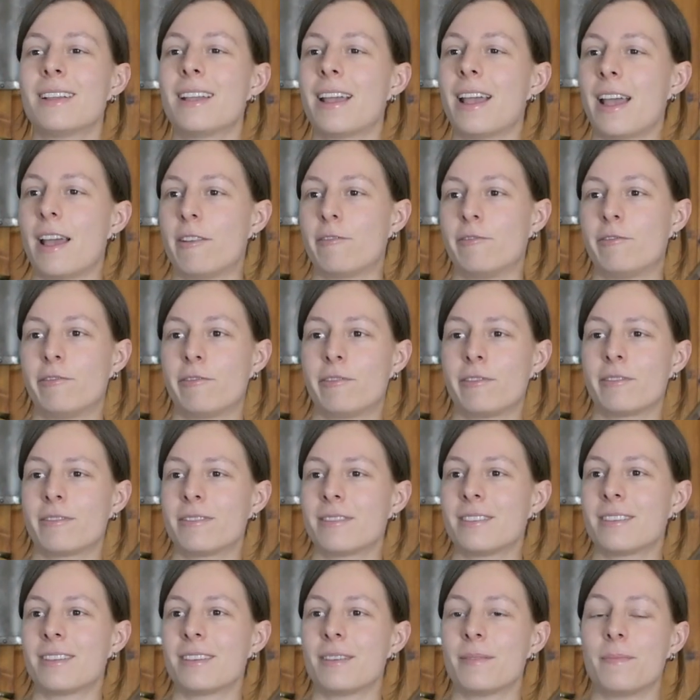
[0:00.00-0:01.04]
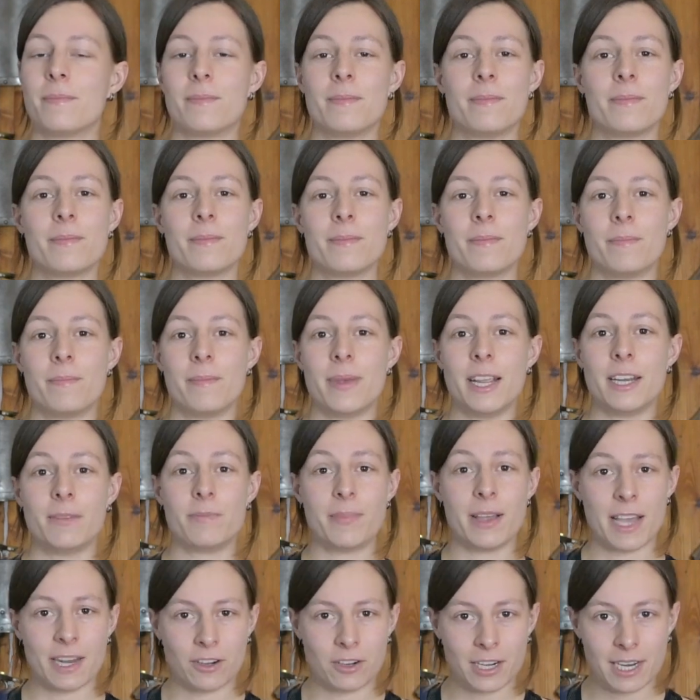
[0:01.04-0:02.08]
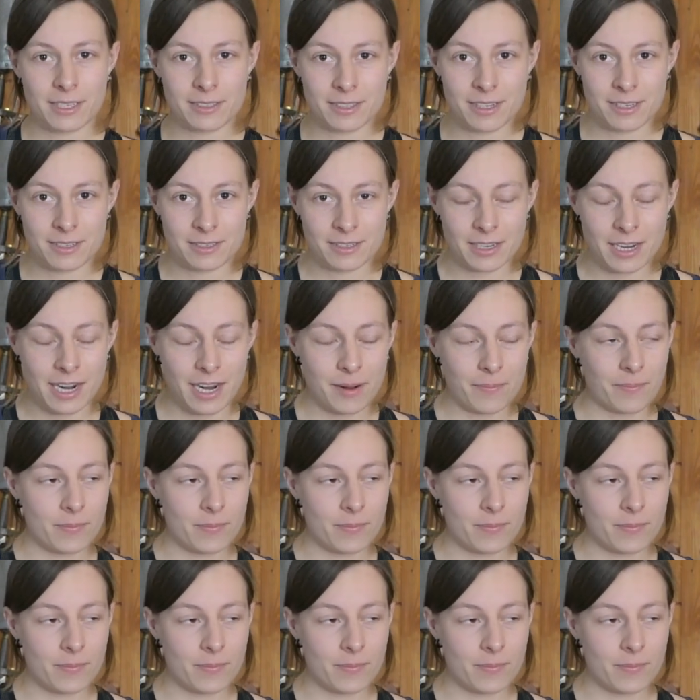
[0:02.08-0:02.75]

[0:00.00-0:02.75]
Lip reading: have made better at that time